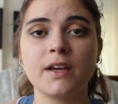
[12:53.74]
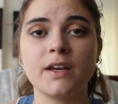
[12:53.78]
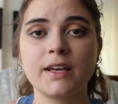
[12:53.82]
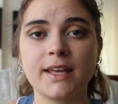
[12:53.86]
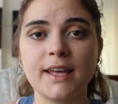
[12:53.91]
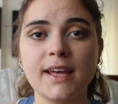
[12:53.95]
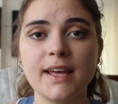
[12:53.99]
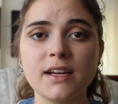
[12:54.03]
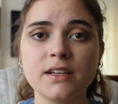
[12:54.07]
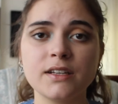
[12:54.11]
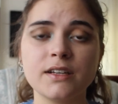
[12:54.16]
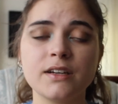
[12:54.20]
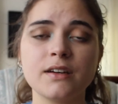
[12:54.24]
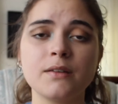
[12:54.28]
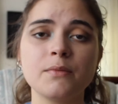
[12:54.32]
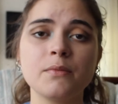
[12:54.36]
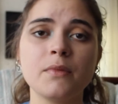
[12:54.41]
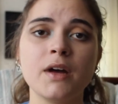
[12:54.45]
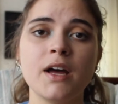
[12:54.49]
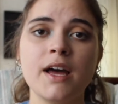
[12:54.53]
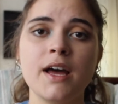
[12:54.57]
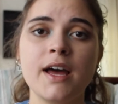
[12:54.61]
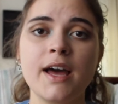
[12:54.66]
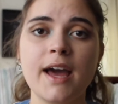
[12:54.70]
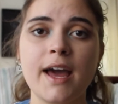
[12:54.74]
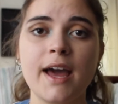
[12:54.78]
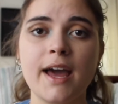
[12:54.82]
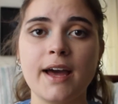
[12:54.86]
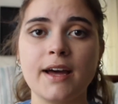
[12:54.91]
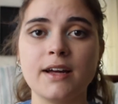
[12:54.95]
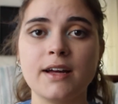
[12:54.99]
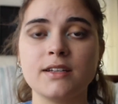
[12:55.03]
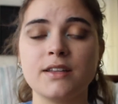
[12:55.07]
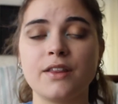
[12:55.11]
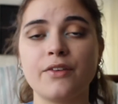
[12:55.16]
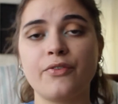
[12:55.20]
kingdom.
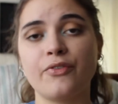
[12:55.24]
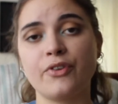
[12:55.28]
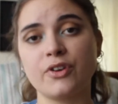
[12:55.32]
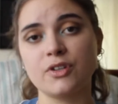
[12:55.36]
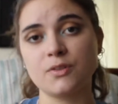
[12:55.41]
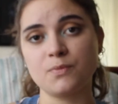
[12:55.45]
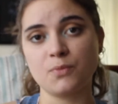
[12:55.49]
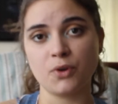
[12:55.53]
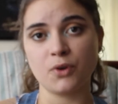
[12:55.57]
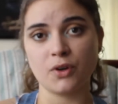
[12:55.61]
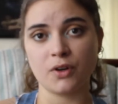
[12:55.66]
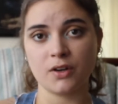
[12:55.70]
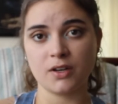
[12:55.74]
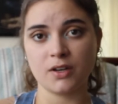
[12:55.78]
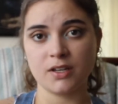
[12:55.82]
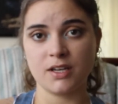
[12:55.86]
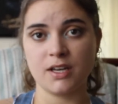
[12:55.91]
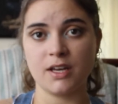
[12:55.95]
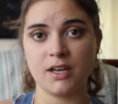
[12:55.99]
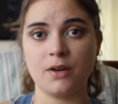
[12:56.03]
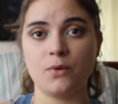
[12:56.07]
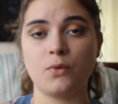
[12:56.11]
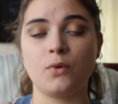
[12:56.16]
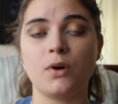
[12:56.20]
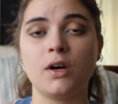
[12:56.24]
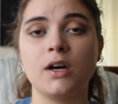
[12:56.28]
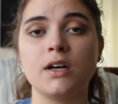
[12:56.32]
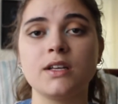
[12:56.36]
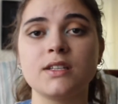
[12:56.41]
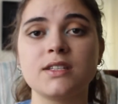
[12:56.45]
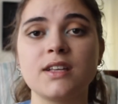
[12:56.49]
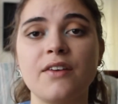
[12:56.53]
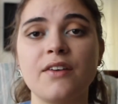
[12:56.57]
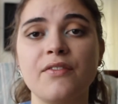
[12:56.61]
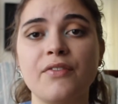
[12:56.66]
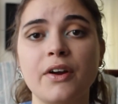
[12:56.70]
And the first book, he
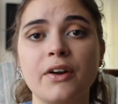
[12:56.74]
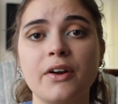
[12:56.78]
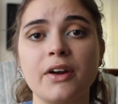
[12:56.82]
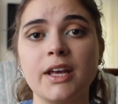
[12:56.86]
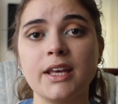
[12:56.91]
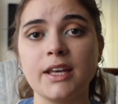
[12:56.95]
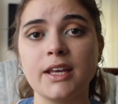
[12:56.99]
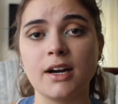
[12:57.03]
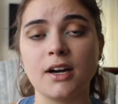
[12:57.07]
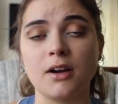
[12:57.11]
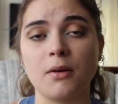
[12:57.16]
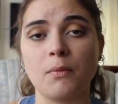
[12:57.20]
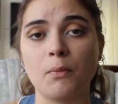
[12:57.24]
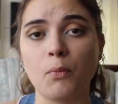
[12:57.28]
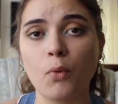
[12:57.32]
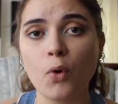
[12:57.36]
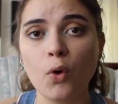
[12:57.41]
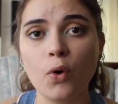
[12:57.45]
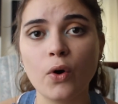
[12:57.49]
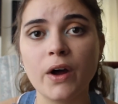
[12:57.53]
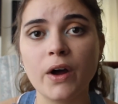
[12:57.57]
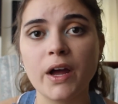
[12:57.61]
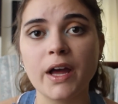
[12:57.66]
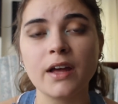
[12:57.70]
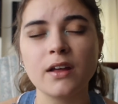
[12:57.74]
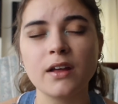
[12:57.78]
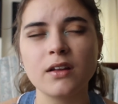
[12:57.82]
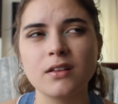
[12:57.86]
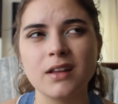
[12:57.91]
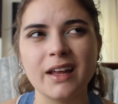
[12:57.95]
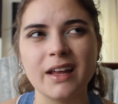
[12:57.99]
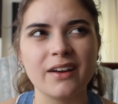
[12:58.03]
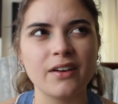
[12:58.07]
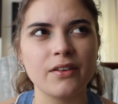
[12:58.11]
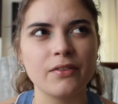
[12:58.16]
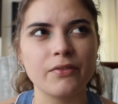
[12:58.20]
was a very young boy,
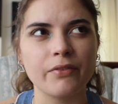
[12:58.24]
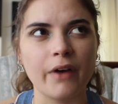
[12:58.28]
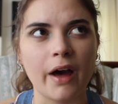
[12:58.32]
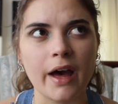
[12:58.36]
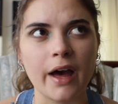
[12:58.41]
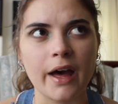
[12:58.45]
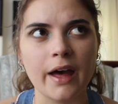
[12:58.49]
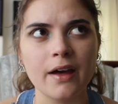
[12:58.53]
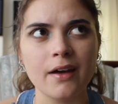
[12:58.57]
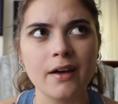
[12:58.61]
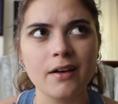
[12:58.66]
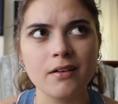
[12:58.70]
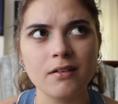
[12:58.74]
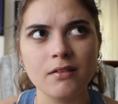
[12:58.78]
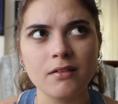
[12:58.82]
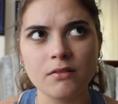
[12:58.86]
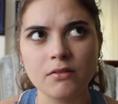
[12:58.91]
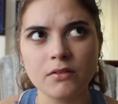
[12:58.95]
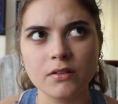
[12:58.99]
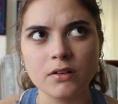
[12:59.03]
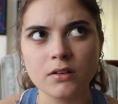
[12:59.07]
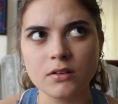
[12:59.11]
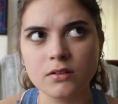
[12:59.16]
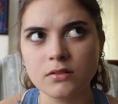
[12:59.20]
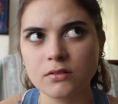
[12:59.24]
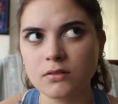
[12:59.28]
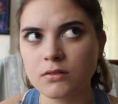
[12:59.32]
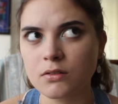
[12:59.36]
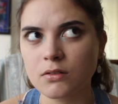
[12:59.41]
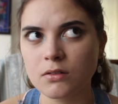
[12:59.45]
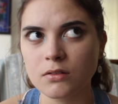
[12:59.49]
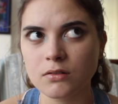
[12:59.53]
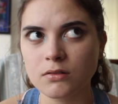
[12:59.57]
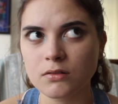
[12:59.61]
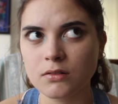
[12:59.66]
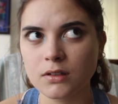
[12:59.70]
like 5 years
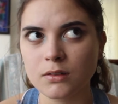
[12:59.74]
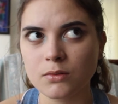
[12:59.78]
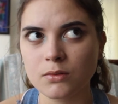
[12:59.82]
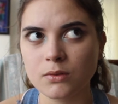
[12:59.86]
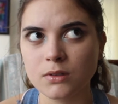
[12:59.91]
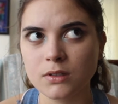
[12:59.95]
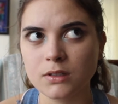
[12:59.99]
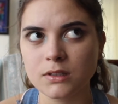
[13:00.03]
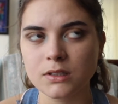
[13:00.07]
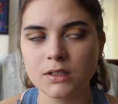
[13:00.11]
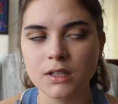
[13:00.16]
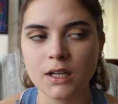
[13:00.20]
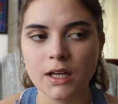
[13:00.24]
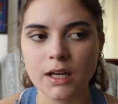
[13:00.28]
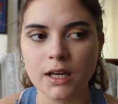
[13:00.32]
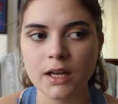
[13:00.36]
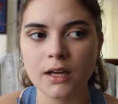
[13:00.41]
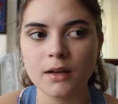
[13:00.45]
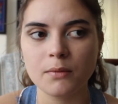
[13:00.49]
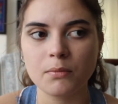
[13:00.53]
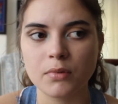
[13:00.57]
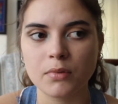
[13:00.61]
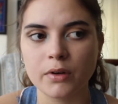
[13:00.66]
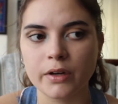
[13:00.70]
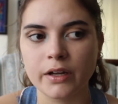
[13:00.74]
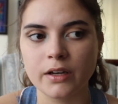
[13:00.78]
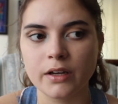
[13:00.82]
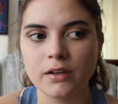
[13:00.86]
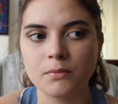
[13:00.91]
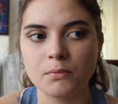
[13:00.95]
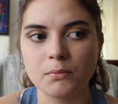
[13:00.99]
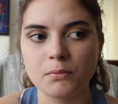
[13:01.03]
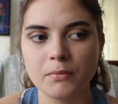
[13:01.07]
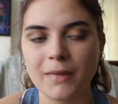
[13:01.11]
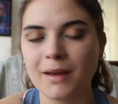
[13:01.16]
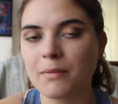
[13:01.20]
old, I want to say,
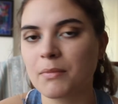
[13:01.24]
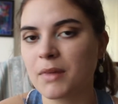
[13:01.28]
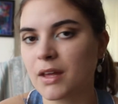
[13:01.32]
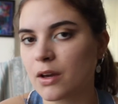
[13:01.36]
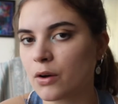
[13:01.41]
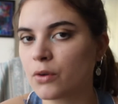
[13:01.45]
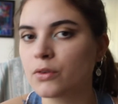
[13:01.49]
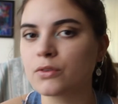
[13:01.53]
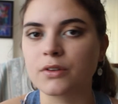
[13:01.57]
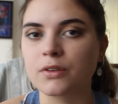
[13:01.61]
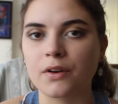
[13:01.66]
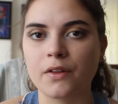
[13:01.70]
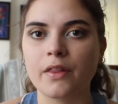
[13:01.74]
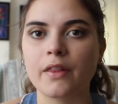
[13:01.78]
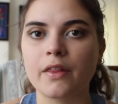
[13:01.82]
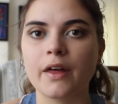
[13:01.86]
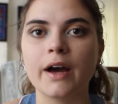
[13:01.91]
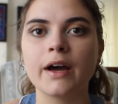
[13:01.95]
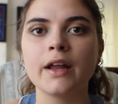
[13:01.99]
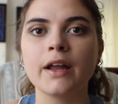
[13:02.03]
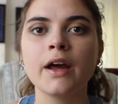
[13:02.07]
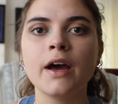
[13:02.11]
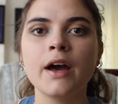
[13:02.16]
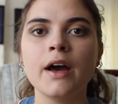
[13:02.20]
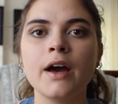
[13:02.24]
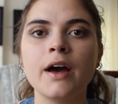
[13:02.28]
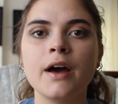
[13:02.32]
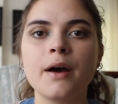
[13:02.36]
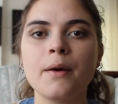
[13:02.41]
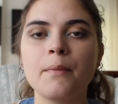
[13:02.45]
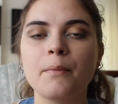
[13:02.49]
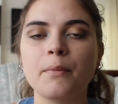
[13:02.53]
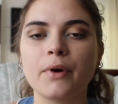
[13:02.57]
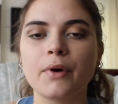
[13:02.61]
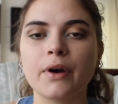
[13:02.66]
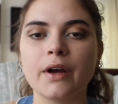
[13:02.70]
but maybe older than that.
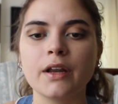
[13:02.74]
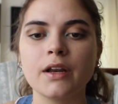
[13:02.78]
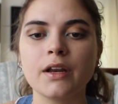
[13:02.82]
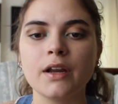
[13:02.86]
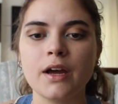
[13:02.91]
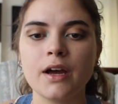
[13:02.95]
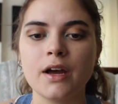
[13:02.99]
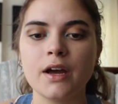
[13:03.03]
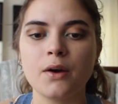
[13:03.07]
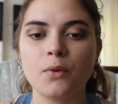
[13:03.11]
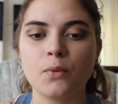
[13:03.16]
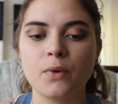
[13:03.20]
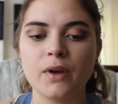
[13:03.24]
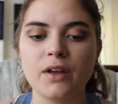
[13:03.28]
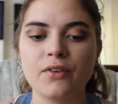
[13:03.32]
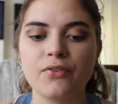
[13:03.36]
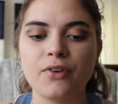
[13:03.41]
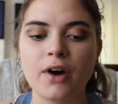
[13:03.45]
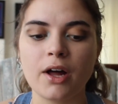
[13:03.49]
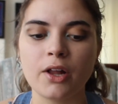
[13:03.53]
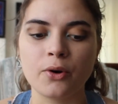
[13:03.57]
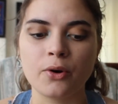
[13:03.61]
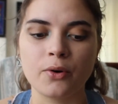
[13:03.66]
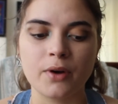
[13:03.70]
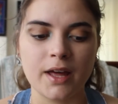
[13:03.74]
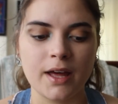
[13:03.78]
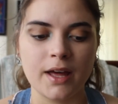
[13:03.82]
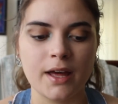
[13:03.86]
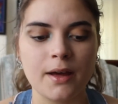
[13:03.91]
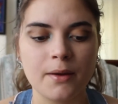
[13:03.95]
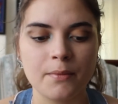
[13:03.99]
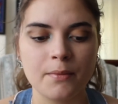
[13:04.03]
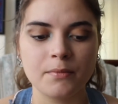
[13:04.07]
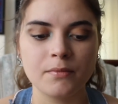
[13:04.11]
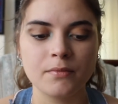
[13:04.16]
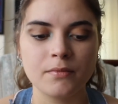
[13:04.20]
But we follow
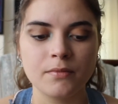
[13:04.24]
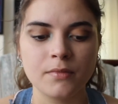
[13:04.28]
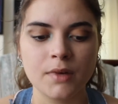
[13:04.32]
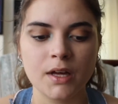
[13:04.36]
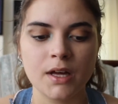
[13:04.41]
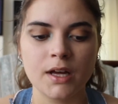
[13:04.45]
him